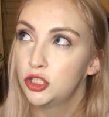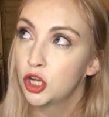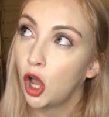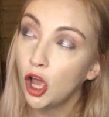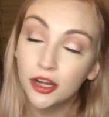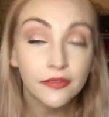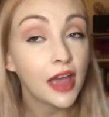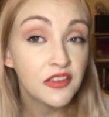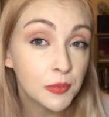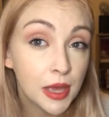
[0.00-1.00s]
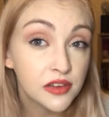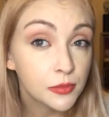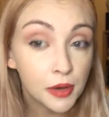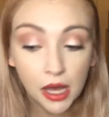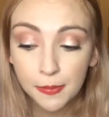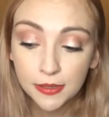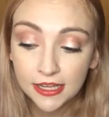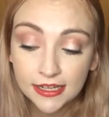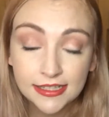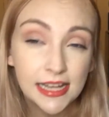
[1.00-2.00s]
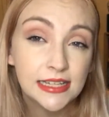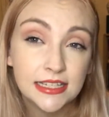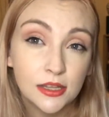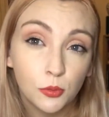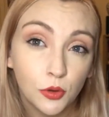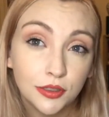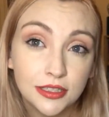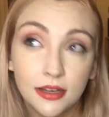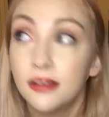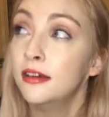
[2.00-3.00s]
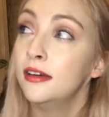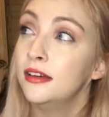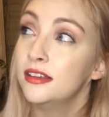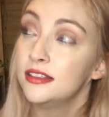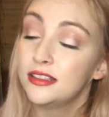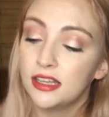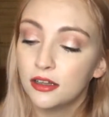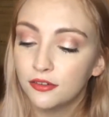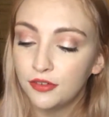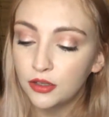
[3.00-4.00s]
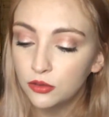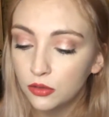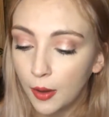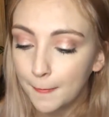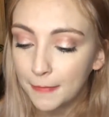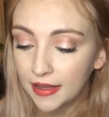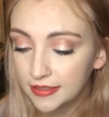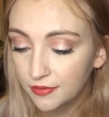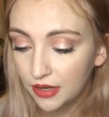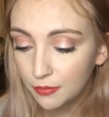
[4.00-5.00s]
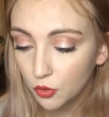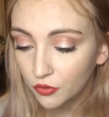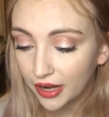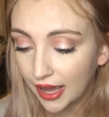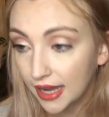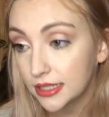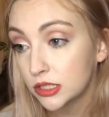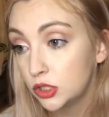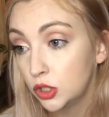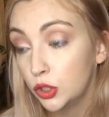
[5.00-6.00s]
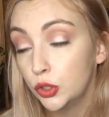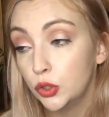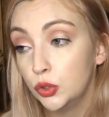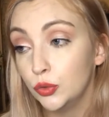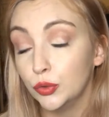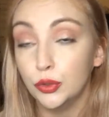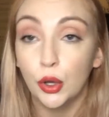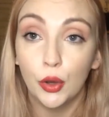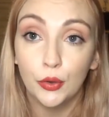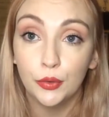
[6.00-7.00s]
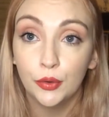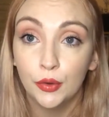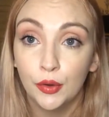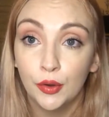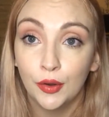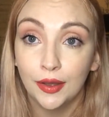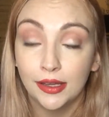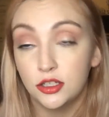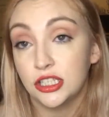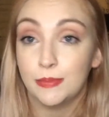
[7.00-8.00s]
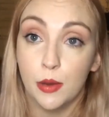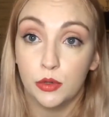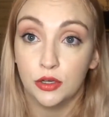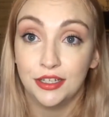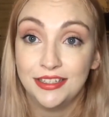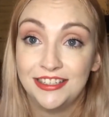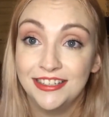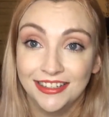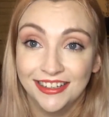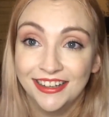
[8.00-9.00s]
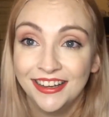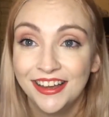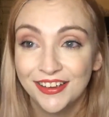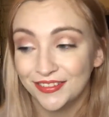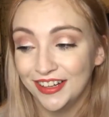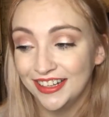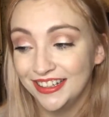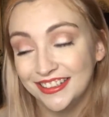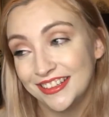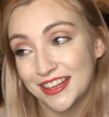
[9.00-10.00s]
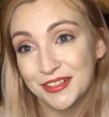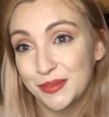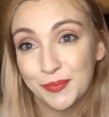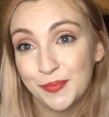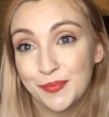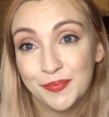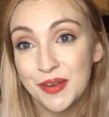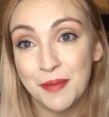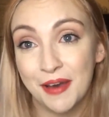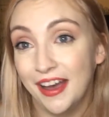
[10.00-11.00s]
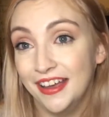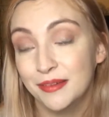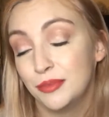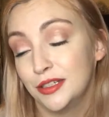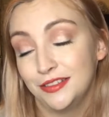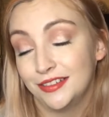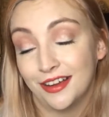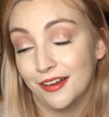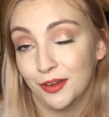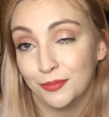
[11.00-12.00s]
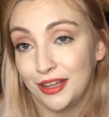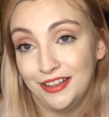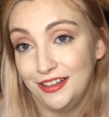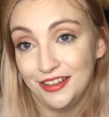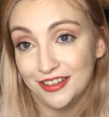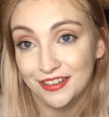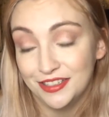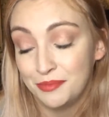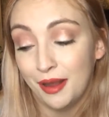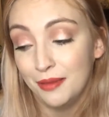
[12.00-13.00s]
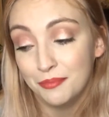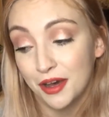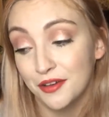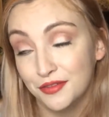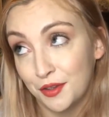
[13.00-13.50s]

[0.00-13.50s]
Kind of gave a bit of a purpley tint to the water. Did I feel massively more relaxed? No. It just smelled nice. Really, that's about it, but I can't complain. I like a nice smelling bath.